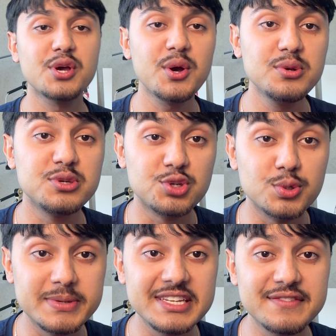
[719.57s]
code
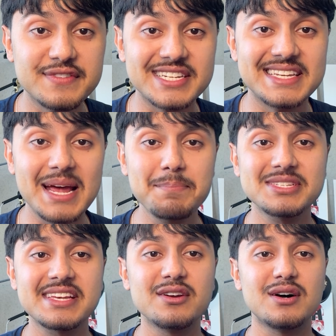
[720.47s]
DOOBY for
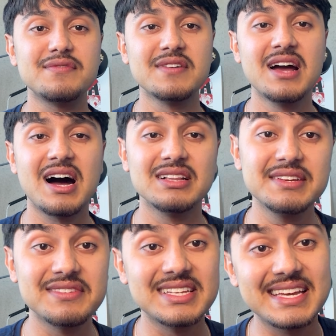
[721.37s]
10% off. I'll
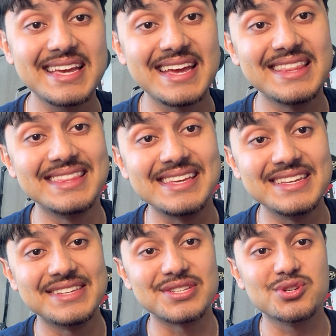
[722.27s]
leave a link in the
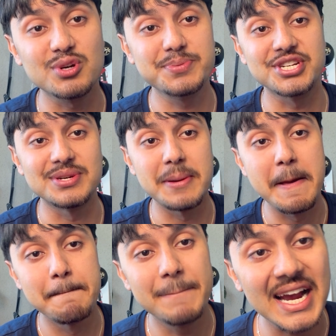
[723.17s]
description.
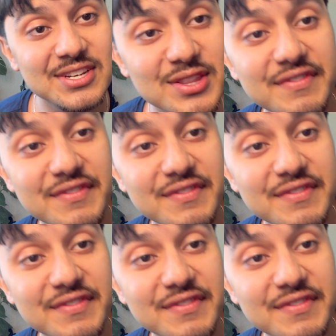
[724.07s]
Back to the